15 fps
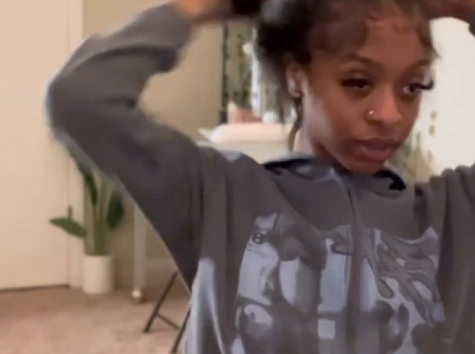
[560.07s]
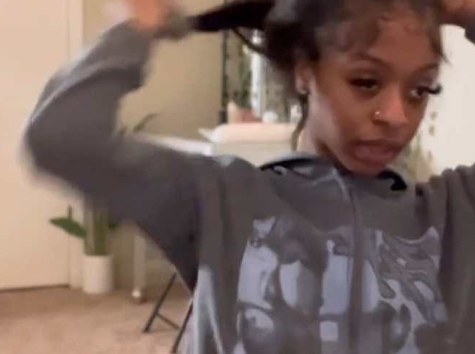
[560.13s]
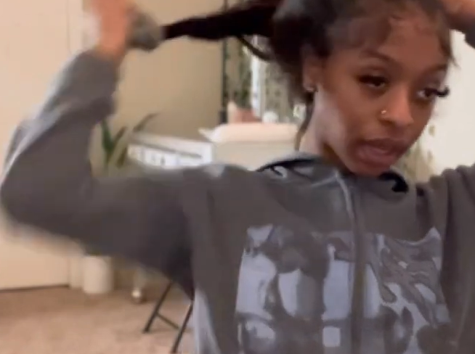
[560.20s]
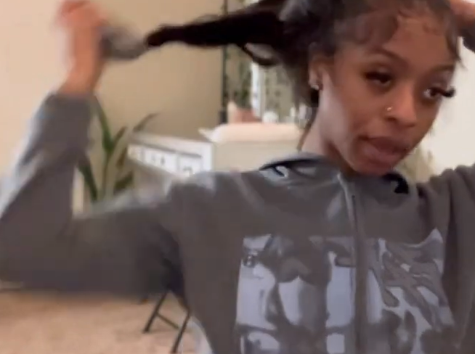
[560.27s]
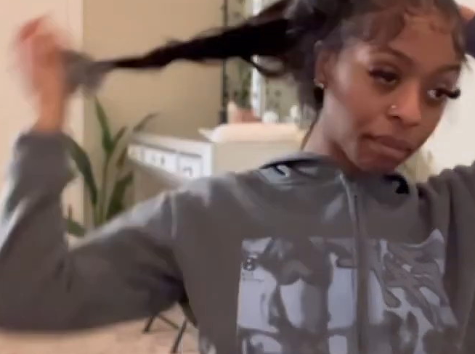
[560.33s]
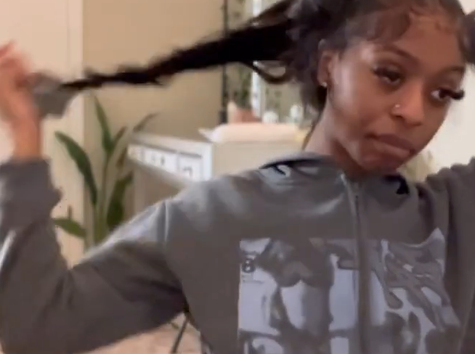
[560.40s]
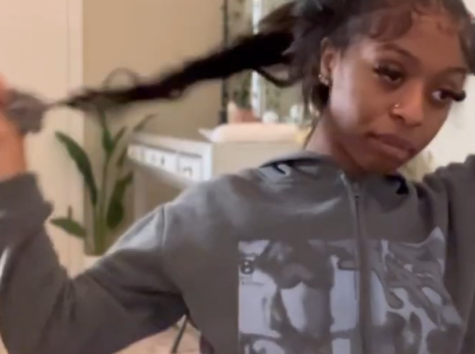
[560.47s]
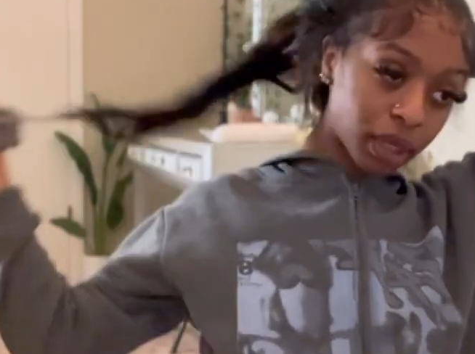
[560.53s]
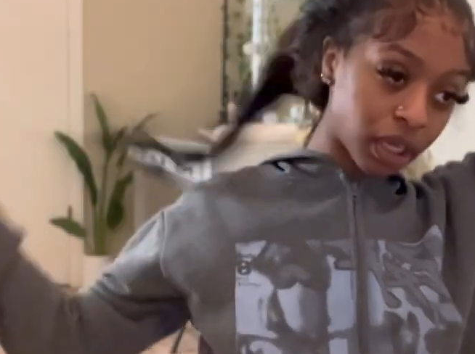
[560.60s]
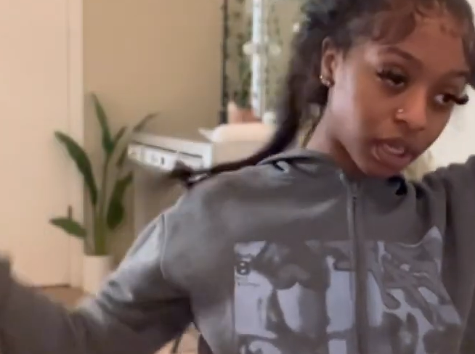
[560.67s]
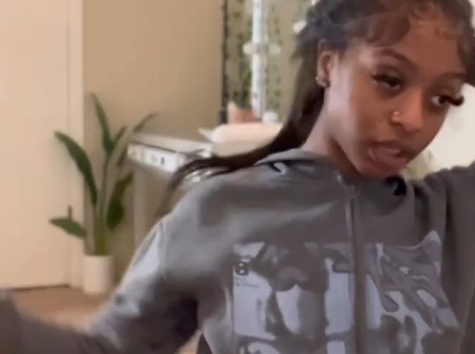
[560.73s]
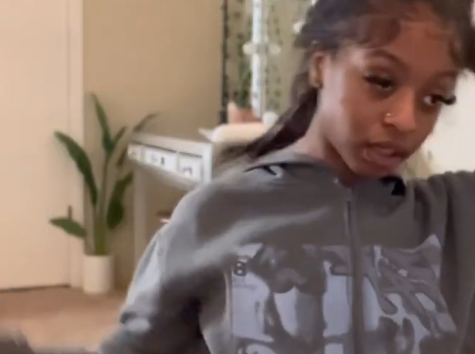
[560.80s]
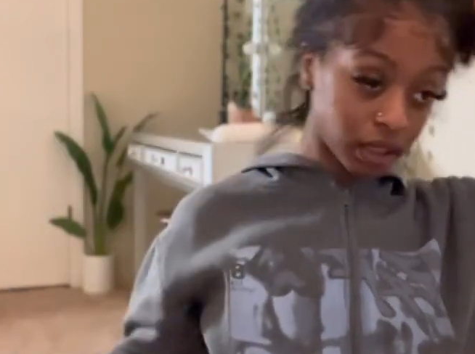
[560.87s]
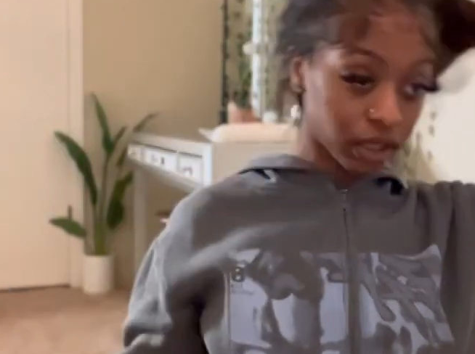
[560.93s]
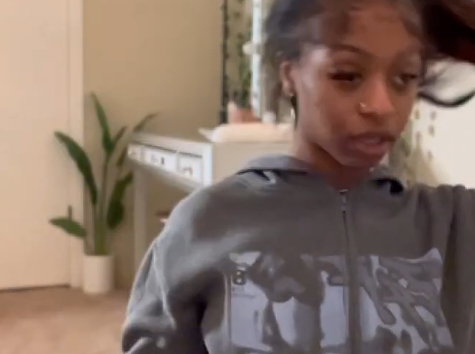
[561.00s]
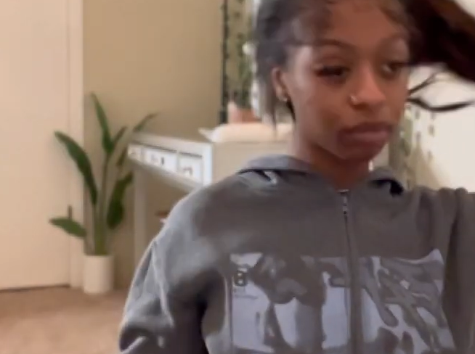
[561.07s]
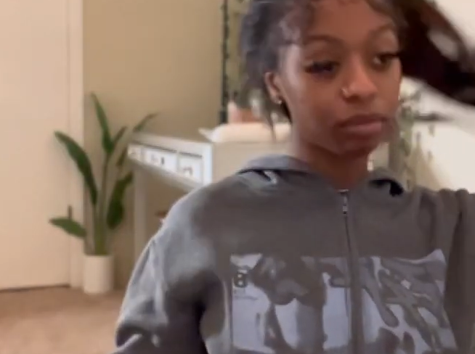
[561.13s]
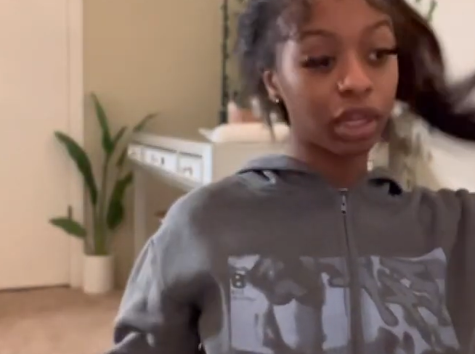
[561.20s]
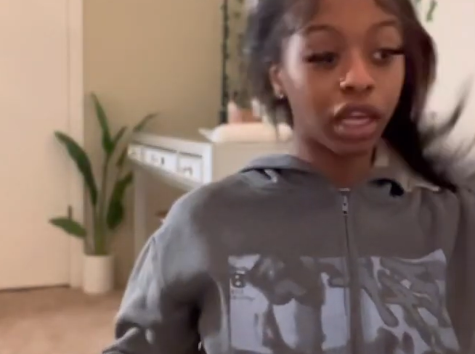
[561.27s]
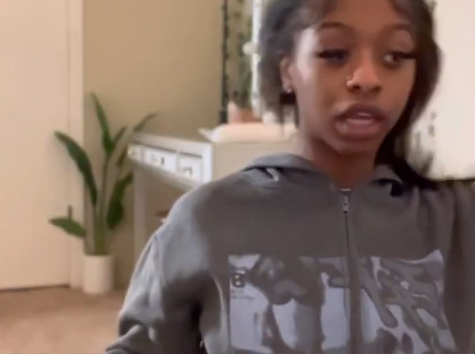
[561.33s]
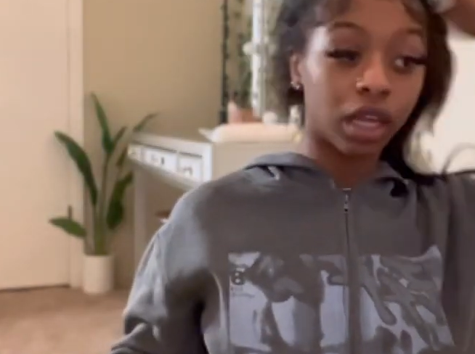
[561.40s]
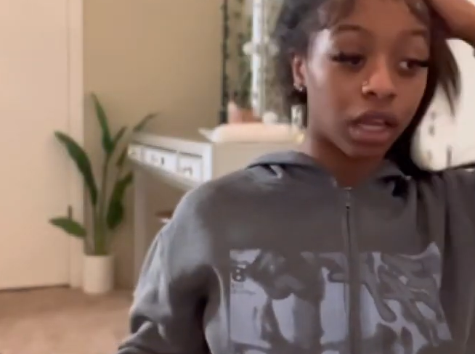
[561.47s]
I'm big and
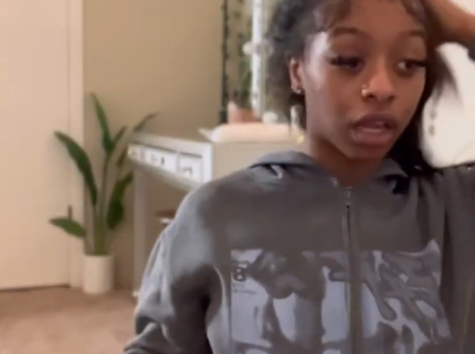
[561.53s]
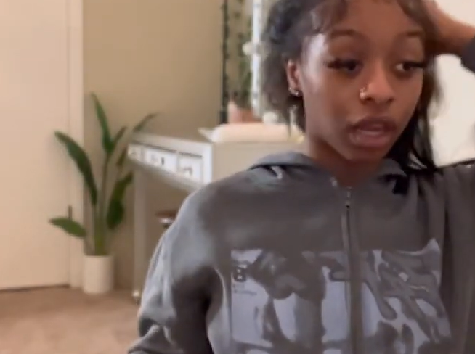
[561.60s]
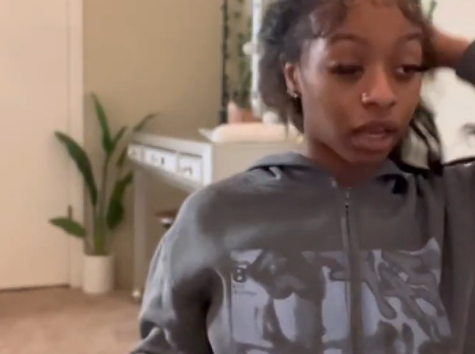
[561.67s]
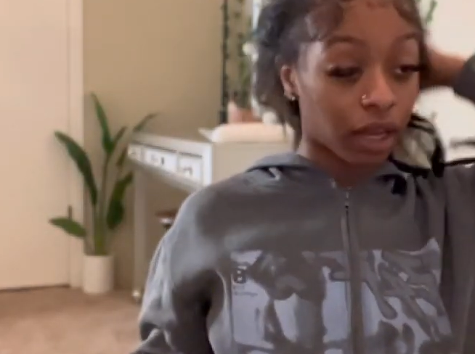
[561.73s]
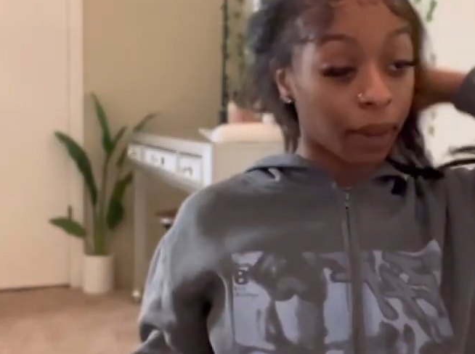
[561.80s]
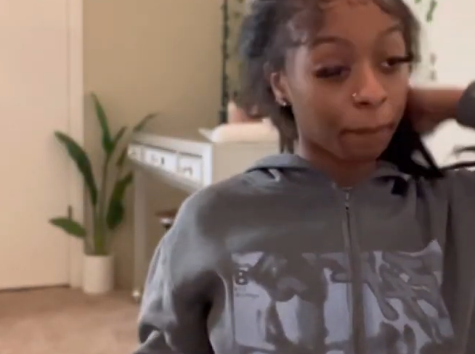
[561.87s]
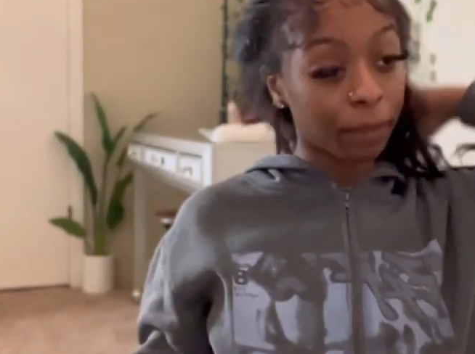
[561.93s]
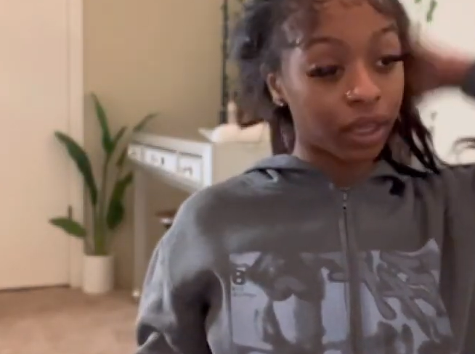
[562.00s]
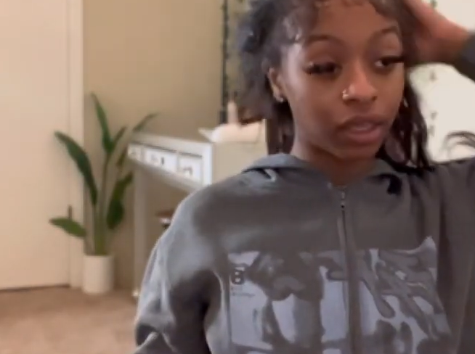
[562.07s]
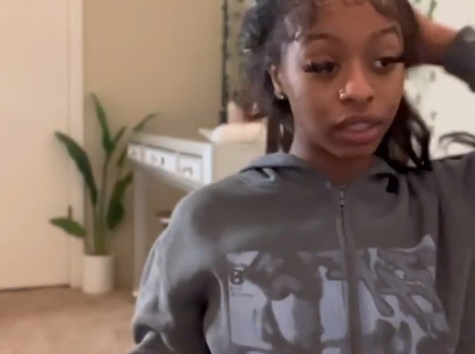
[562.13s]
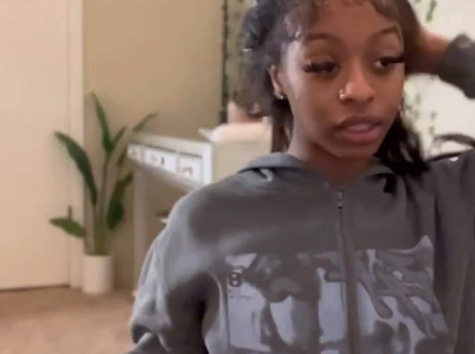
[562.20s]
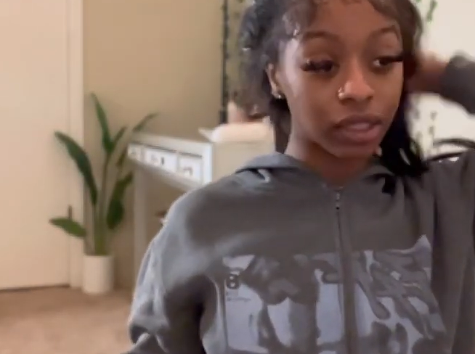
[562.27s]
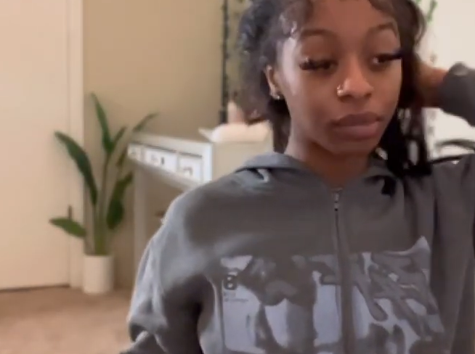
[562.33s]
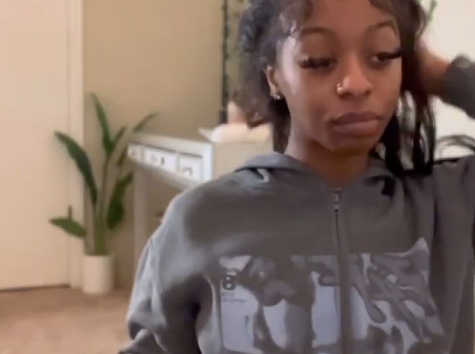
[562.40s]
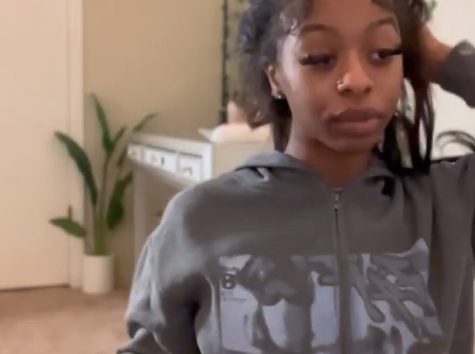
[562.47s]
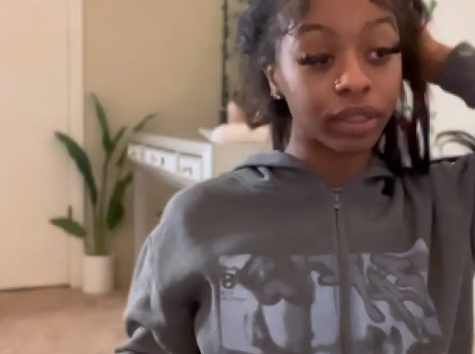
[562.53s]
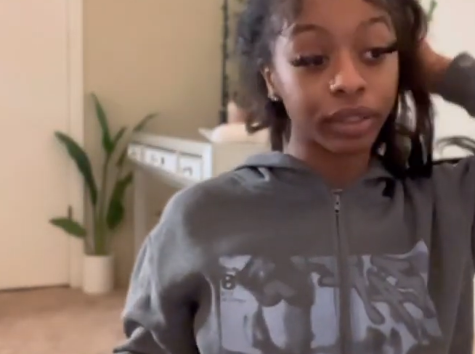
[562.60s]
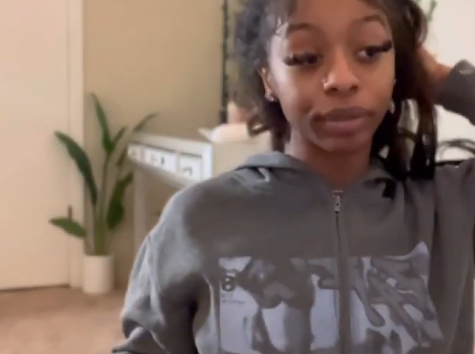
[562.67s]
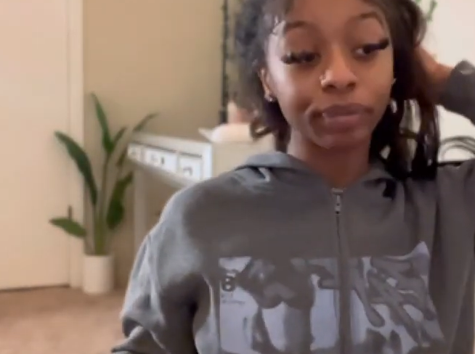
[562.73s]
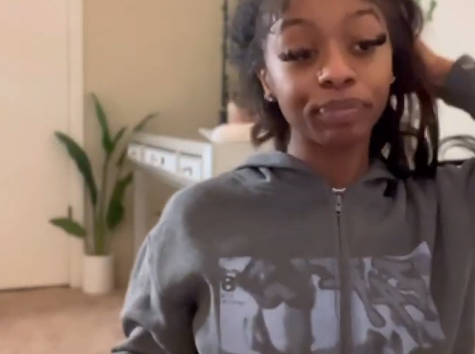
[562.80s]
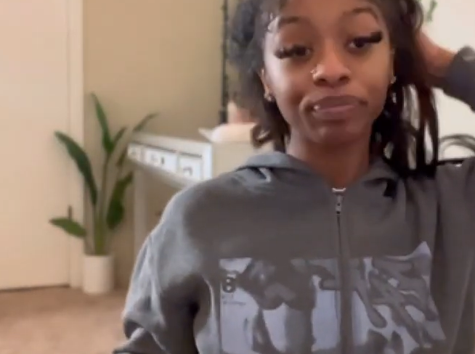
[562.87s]
I'm looking a hot mess, with